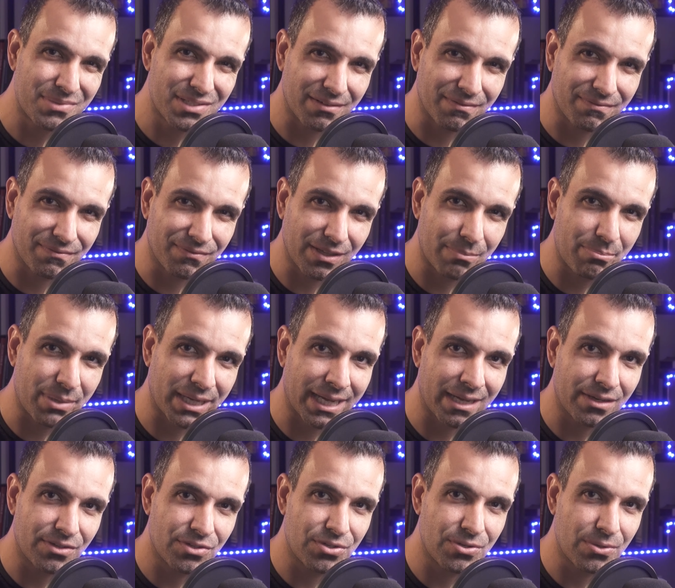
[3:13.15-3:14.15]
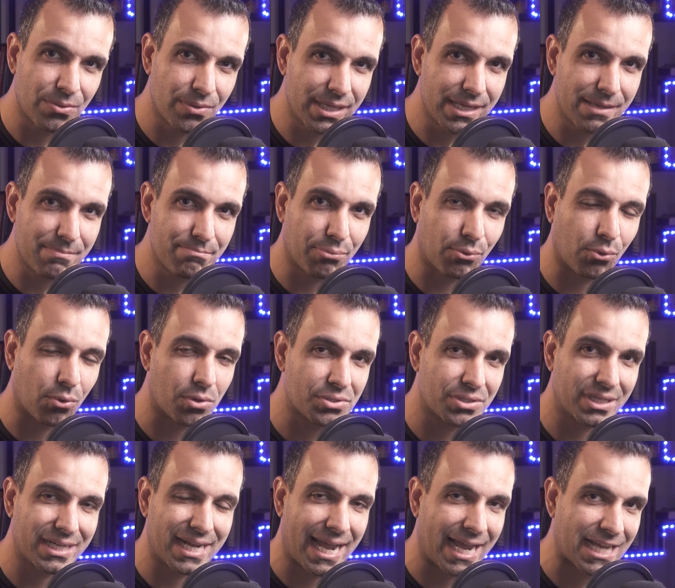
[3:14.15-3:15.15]
to flipping it to the
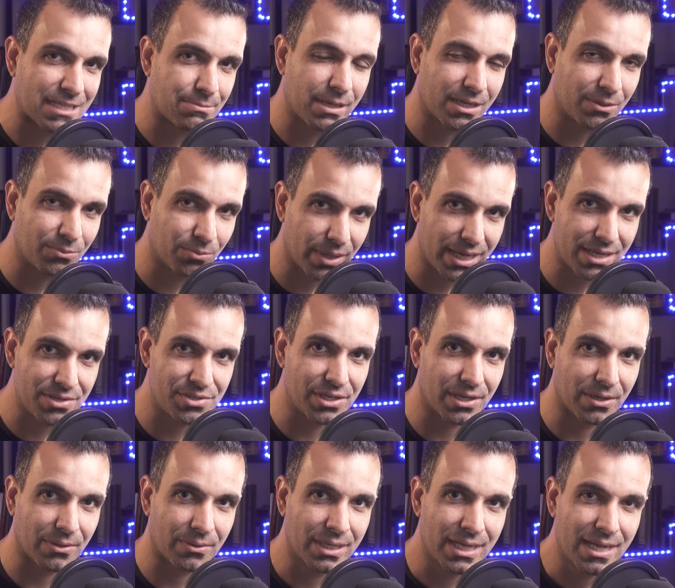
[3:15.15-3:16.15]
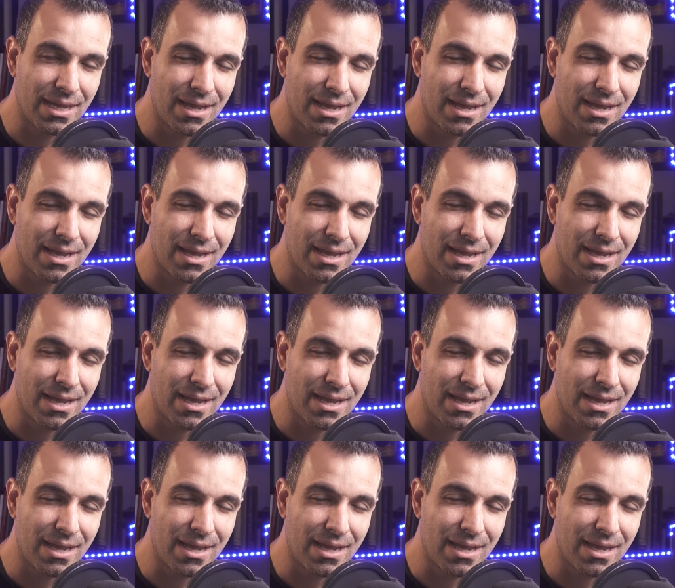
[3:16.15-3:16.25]
portrait aspect ratio.